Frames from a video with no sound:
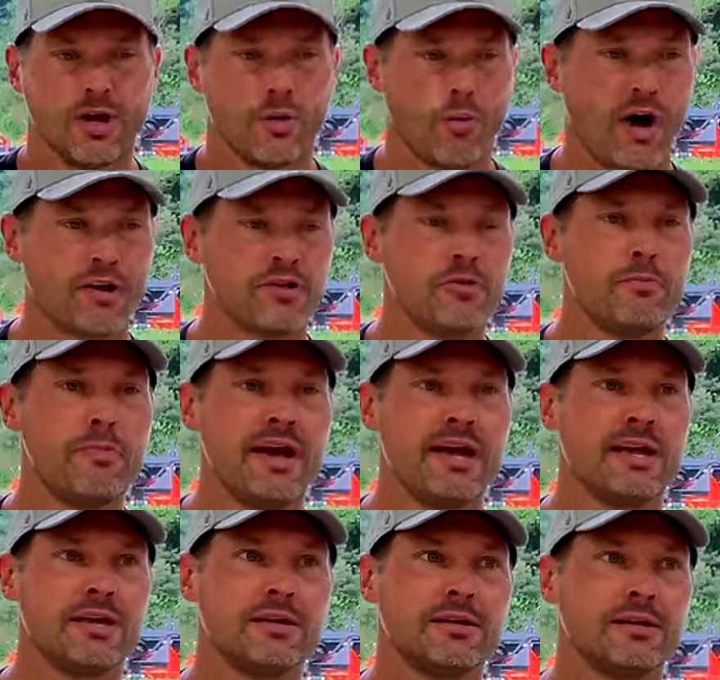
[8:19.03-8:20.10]
While you
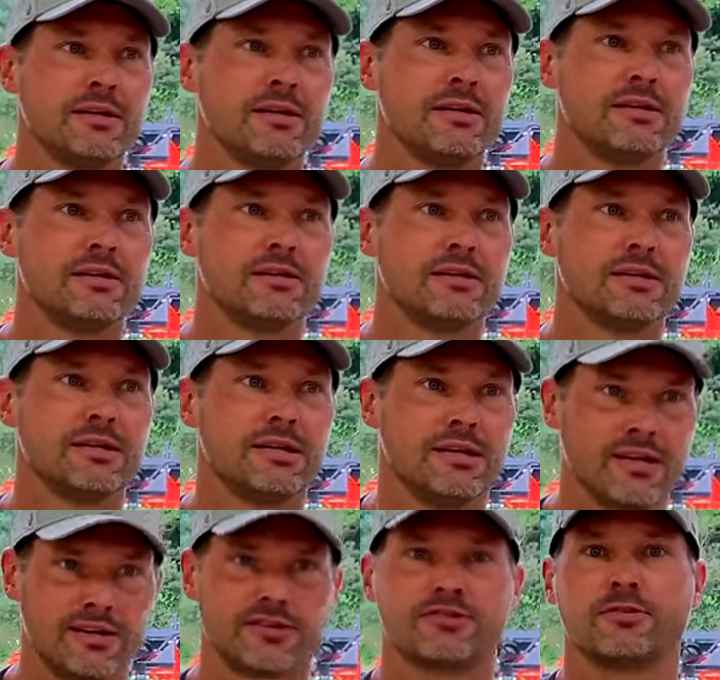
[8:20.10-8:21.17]
may
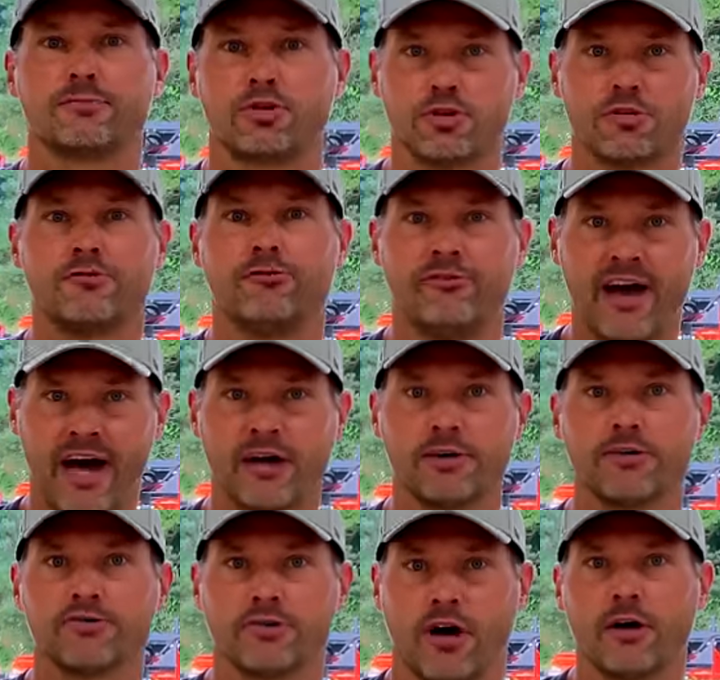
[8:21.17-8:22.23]
get some good
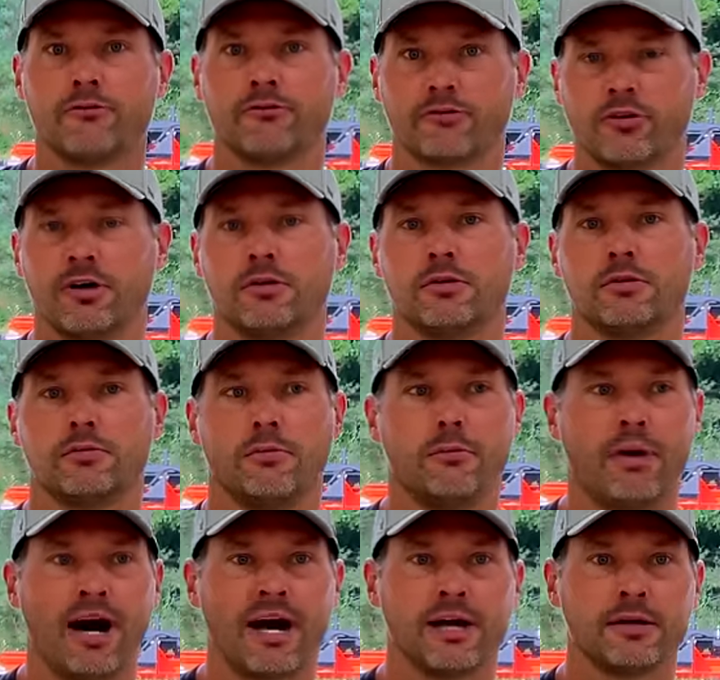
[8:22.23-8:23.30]
values up front
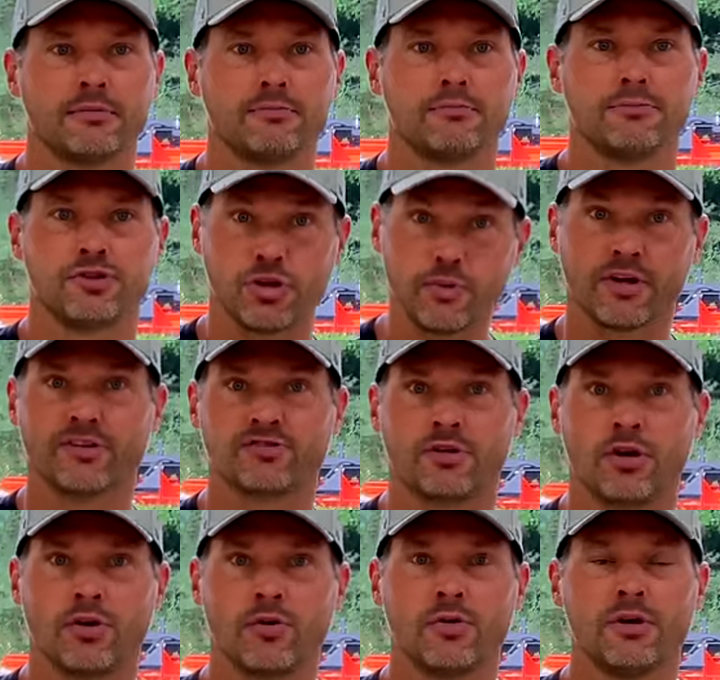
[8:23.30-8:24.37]
by doing
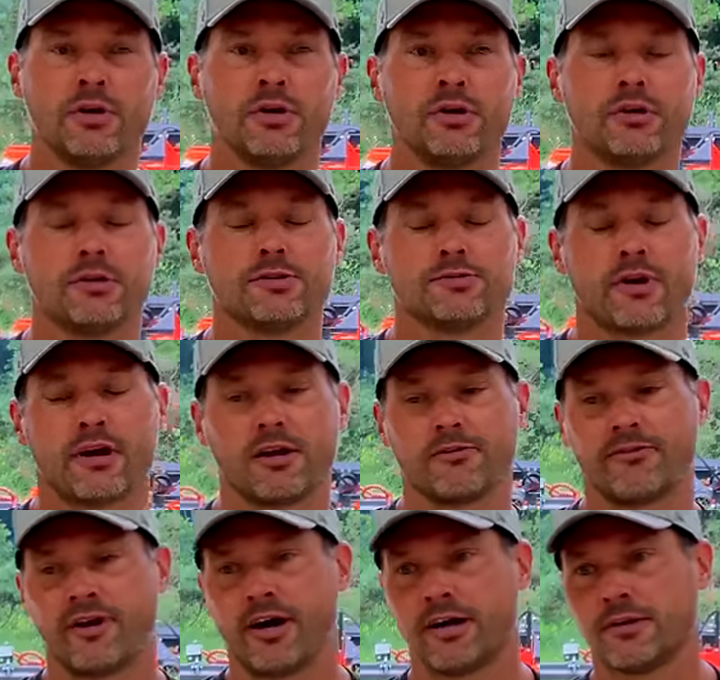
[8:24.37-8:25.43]
so, trying to
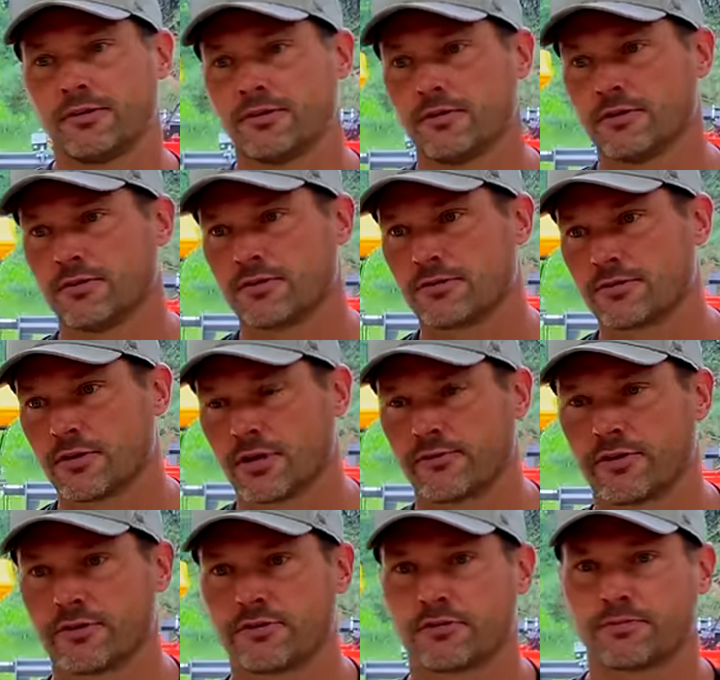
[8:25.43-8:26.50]
find
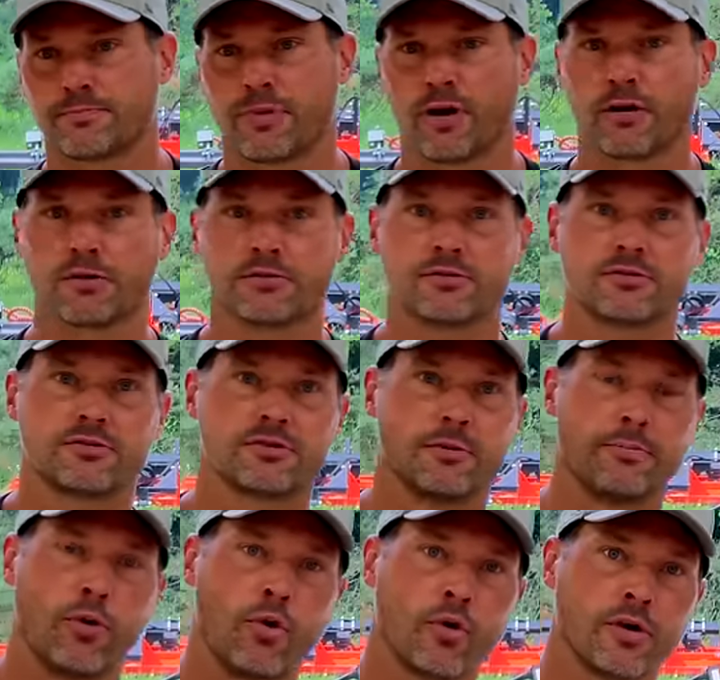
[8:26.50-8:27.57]
service, parts,
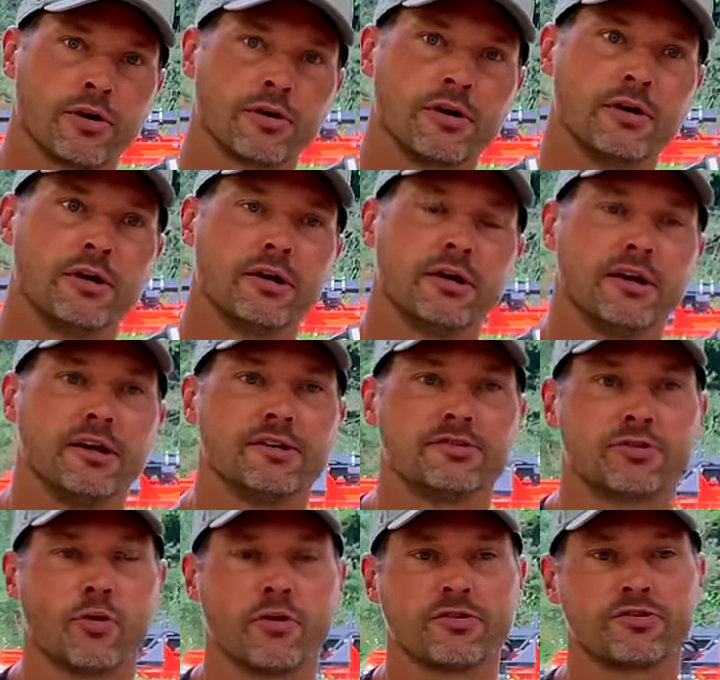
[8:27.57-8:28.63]
support is
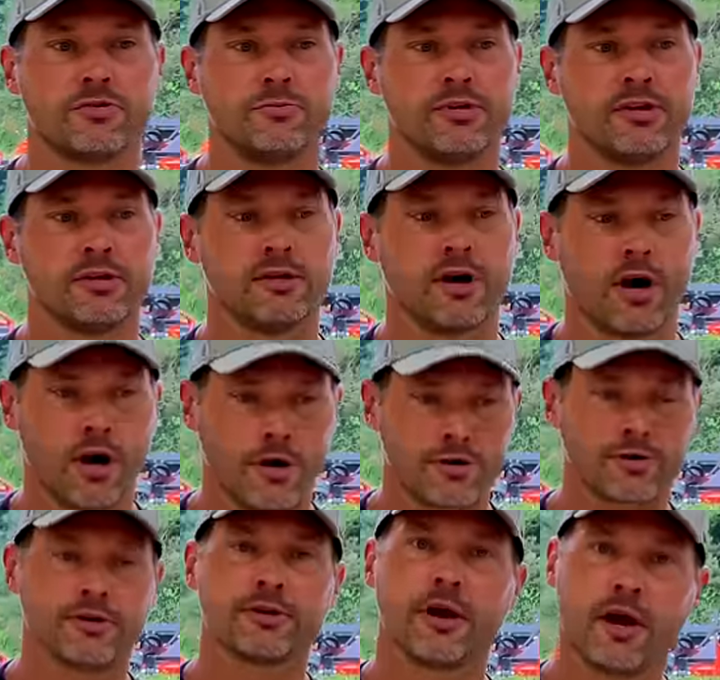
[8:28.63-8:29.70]
going to be
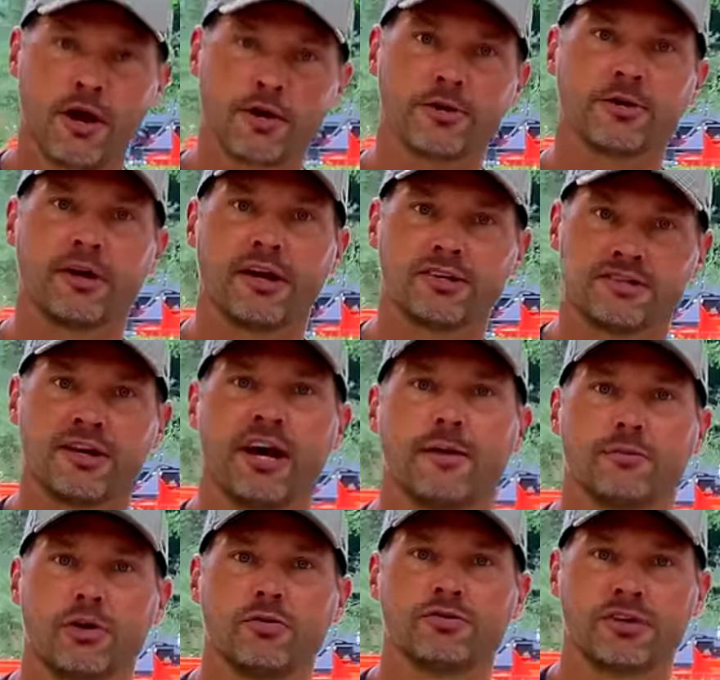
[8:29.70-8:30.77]
harder and harder as
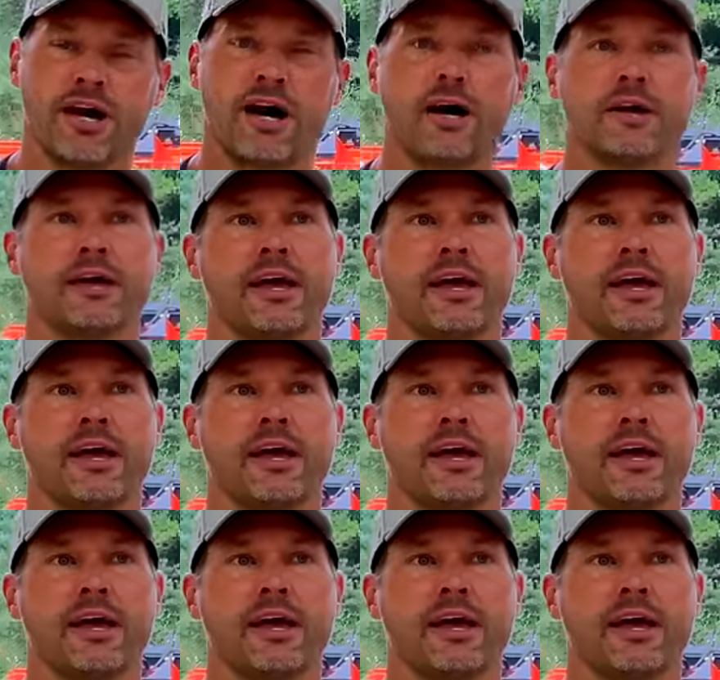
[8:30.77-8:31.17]
time goes on.